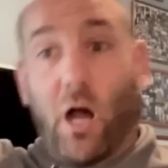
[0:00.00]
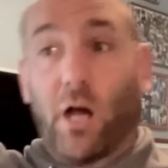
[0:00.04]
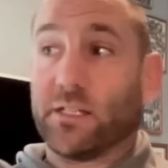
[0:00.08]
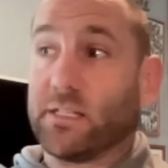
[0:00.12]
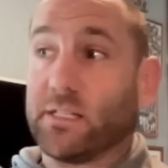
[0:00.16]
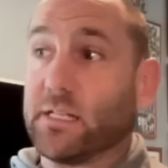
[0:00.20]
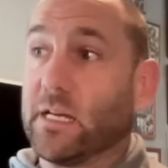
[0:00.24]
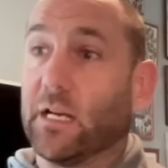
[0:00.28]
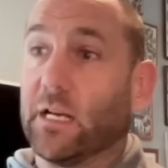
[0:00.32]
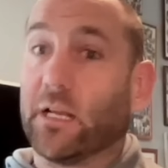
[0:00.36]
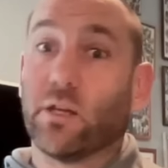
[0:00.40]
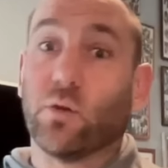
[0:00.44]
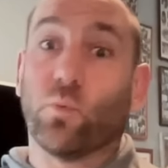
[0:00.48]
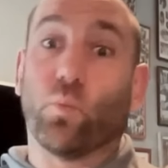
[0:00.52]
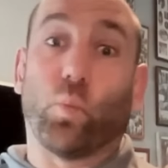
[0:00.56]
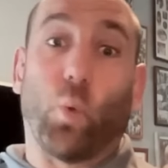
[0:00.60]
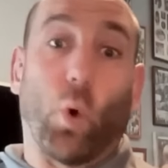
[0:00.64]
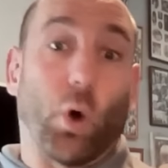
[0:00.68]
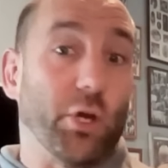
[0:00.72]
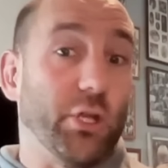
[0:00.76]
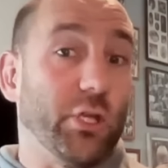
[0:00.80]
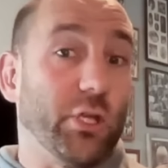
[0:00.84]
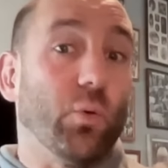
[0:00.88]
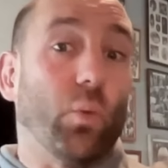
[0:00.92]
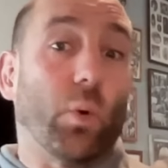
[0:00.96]
Ideally,
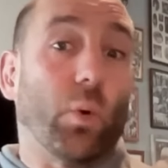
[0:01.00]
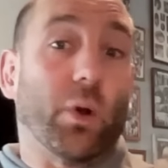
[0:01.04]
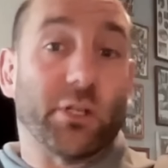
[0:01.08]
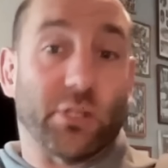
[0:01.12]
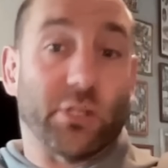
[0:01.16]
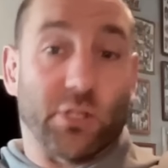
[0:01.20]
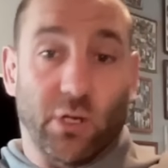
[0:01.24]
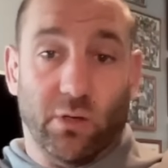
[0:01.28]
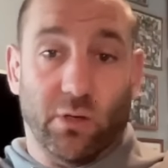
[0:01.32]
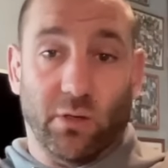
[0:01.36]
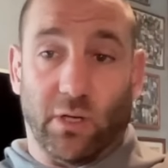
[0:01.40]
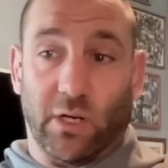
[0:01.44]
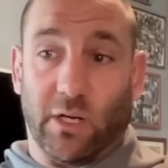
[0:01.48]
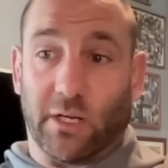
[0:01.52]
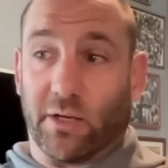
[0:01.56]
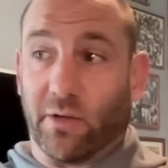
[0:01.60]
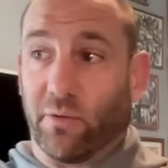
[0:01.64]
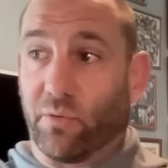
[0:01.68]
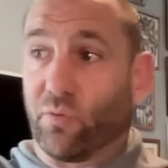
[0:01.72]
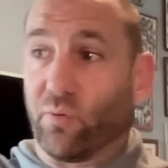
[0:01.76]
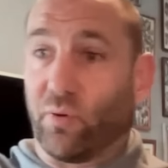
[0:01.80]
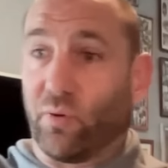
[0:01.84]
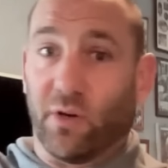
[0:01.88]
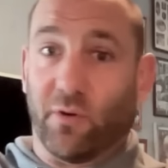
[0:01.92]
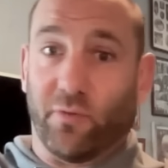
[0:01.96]
what do you want it to look like
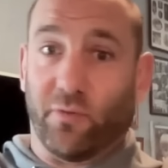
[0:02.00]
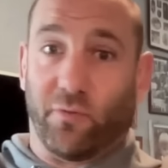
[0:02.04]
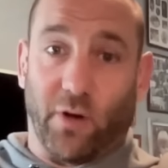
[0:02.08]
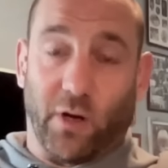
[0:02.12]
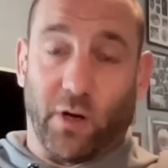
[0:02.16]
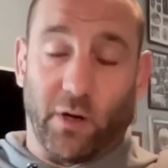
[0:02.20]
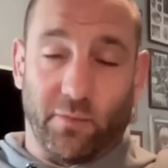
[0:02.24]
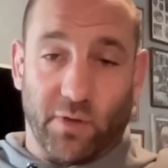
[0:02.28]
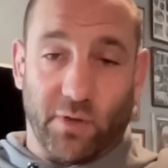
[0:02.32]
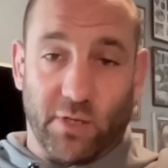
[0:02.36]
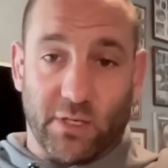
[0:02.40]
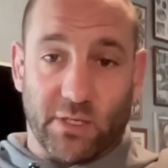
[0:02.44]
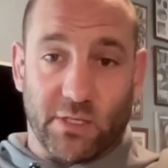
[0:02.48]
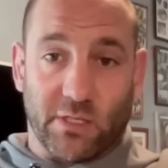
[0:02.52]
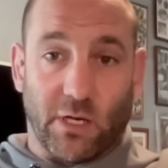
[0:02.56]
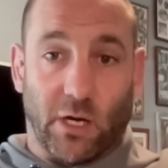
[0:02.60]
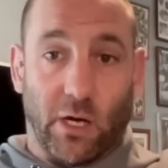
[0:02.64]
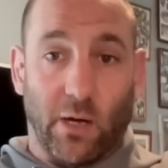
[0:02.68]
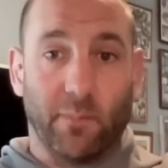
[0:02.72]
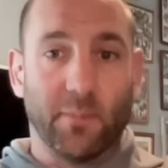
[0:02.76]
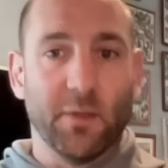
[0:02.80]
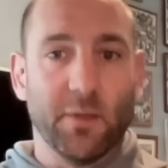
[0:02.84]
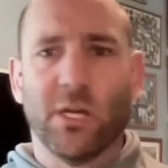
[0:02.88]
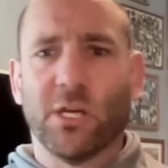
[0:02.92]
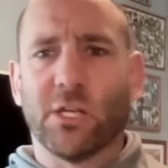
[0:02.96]
in 3 to 5 years
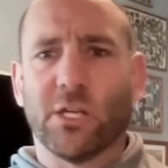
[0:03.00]
time?